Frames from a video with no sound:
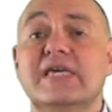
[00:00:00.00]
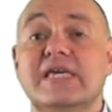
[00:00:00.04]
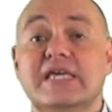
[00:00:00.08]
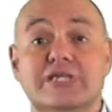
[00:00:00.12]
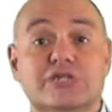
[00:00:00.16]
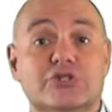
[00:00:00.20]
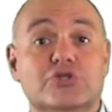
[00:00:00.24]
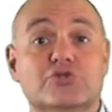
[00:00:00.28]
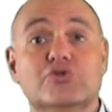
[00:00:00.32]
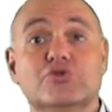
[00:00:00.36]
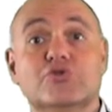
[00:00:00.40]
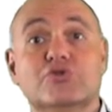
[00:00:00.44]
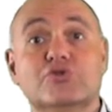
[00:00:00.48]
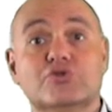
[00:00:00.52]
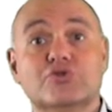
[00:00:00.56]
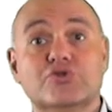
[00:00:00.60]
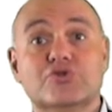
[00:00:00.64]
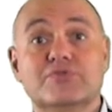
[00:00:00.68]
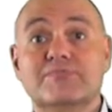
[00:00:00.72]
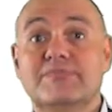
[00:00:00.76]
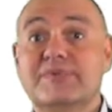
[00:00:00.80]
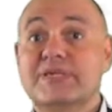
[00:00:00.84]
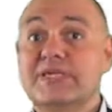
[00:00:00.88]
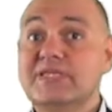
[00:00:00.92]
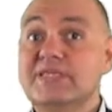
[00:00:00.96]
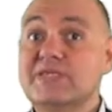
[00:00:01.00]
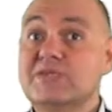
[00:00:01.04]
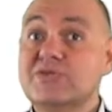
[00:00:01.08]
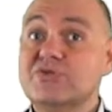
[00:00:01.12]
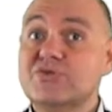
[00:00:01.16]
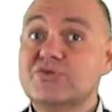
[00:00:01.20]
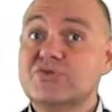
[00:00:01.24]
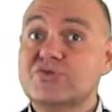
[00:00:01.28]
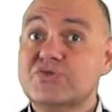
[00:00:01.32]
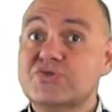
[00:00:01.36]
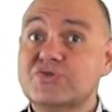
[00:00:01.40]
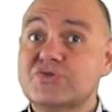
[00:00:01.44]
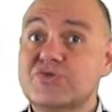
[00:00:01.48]
Stored
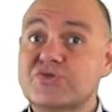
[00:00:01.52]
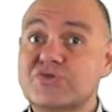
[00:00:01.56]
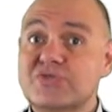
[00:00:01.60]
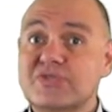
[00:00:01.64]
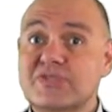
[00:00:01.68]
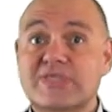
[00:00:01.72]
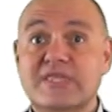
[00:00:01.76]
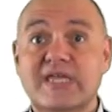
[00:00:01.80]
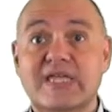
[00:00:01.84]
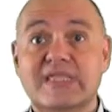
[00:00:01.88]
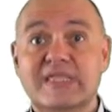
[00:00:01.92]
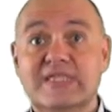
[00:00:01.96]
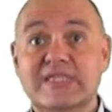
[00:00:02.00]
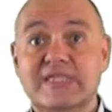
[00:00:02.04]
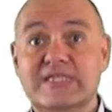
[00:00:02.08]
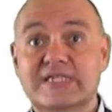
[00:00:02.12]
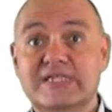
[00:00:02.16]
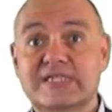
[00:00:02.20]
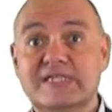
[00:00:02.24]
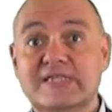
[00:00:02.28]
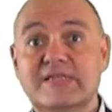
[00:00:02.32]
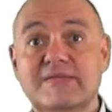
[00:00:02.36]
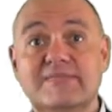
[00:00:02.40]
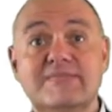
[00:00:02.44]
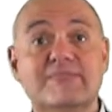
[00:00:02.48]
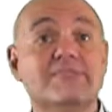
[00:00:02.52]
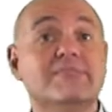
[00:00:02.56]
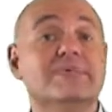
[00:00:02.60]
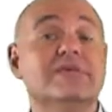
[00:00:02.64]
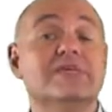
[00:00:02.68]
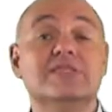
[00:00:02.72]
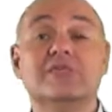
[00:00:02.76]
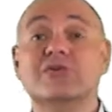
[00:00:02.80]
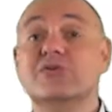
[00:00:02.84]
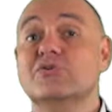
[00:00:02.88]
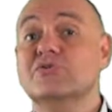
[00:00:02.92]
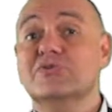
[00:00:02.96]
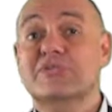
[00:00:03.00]
videos, that is
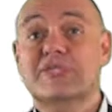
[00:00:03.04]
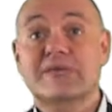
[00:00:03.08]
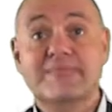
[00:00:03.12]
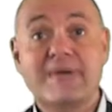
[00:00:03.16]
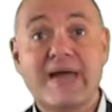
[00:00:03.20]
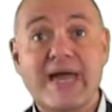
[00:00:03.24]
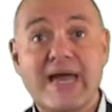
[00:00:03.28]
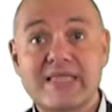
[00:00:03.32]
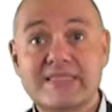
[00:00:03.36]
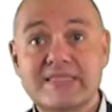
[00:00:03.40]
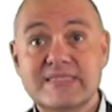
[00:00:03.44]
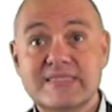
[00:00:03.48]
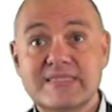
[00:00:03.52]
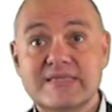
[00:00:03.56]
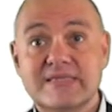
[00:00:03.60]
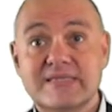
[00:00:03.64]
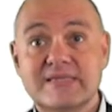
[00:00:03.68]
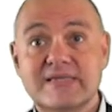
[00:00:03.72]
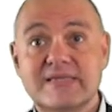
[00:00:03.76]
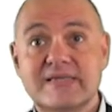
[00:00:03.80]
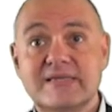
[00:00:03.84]
video on demand,